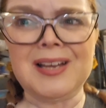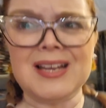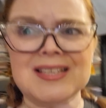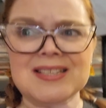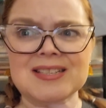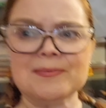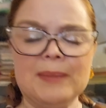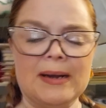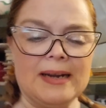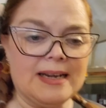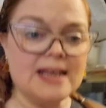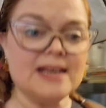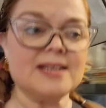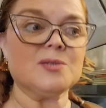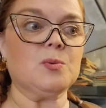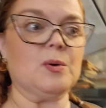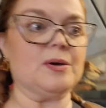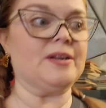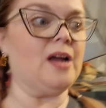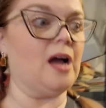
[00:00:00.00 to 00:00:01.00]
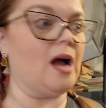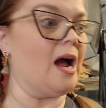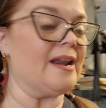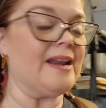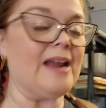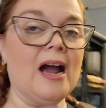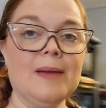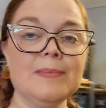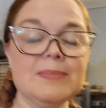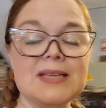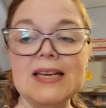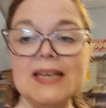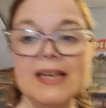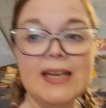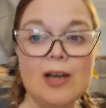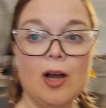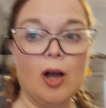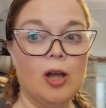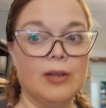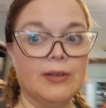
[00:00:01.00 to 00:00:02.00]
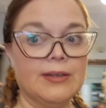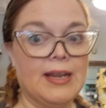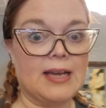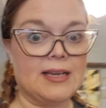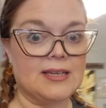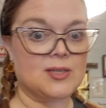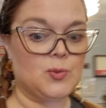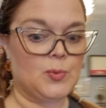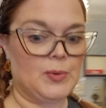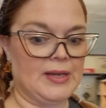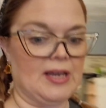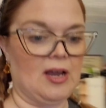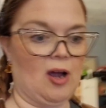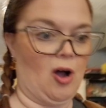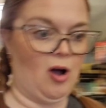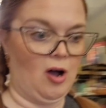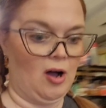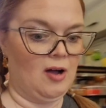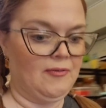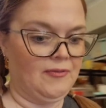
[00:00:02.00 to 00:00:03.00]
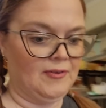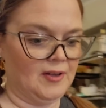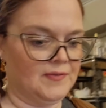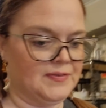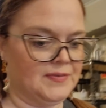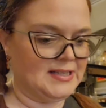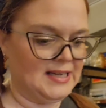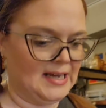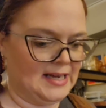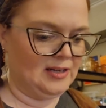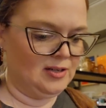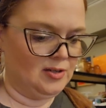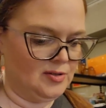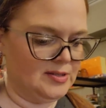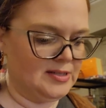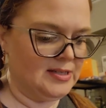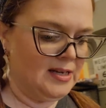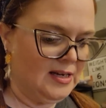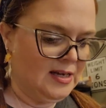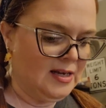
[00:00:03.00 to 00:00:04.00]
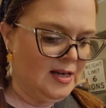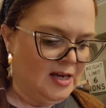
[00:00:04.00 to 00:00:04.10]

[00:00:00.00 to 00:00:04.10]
It's my next whatnot. Now I'm taking all next week off of sales.